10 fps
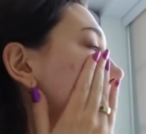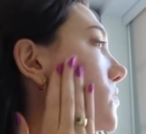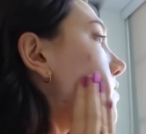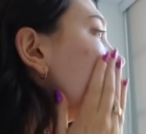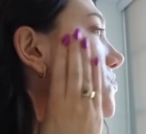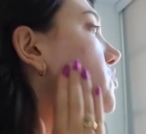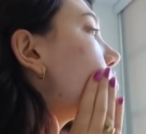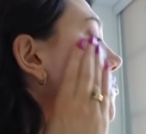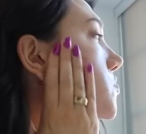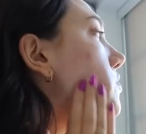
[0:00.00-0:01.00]
change
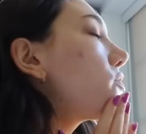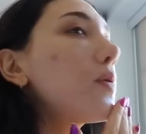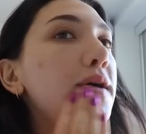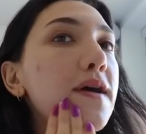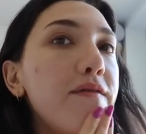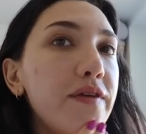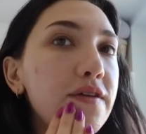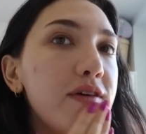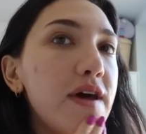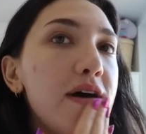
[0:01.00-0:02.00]
into the work outfit
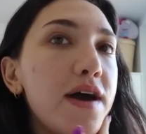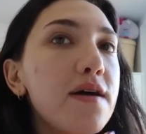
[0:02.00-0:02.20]
of the day.